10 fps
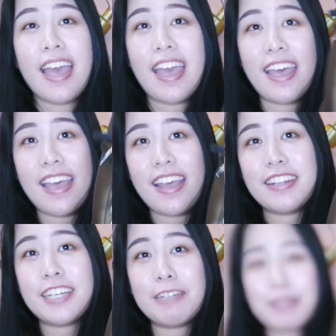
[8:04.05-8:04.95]

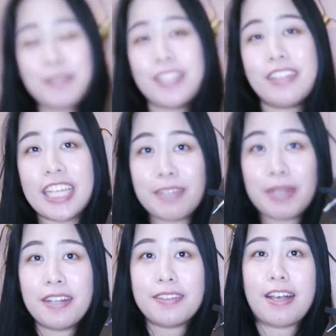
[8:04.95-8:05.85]
And tell me what you think
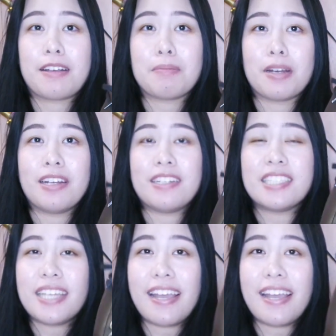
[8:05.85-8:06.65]
about Doc Martens